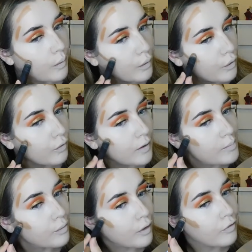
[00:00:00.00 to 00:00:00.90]
Well,
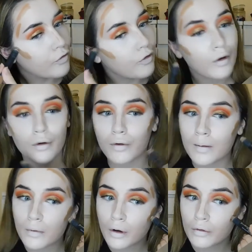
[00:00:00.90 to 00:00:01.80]
cream bronzer,
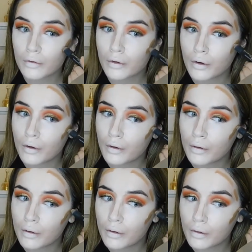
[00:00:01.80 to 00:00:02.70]
cream contour
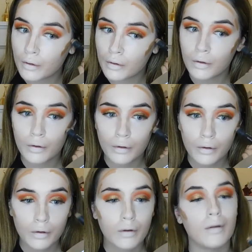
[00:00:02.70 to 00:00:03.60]

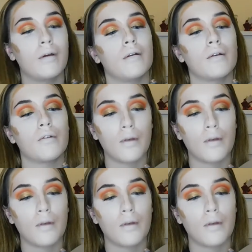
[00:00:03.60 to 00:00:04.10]
in a